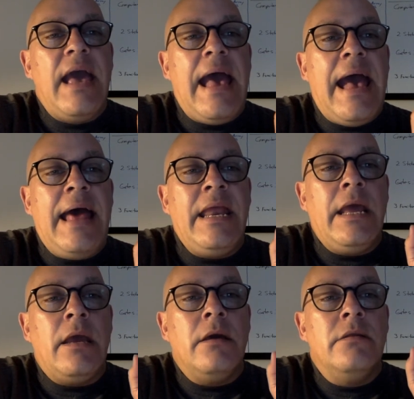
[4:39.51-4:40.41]

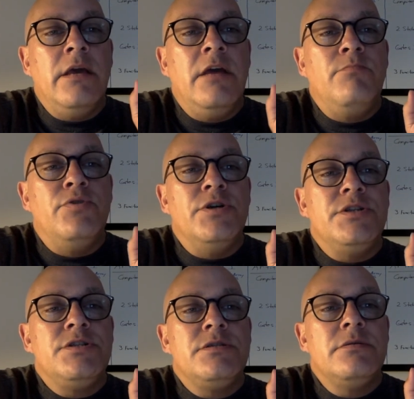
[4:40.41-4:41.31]
adding the
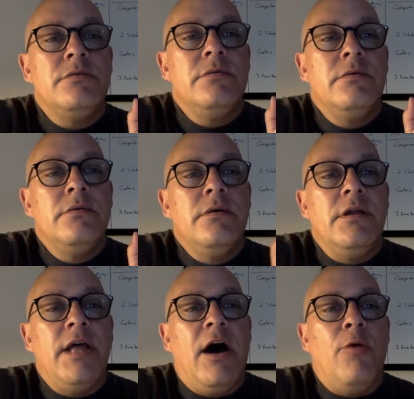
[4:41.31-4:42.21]
inputs,
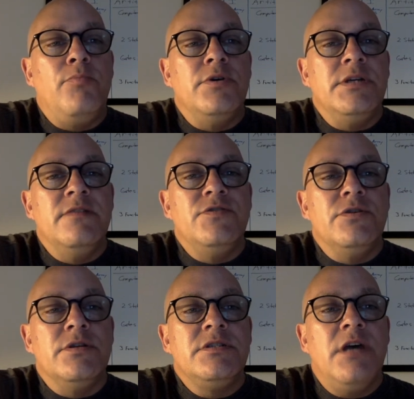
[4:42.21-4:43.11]
and the output gives
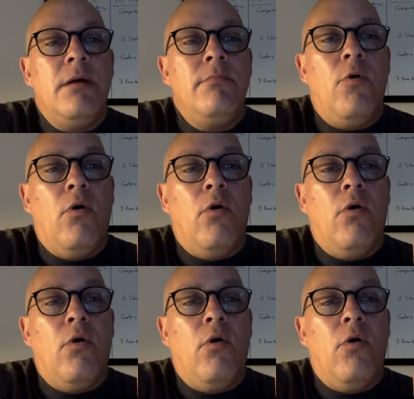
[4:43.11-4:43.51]
you the sum,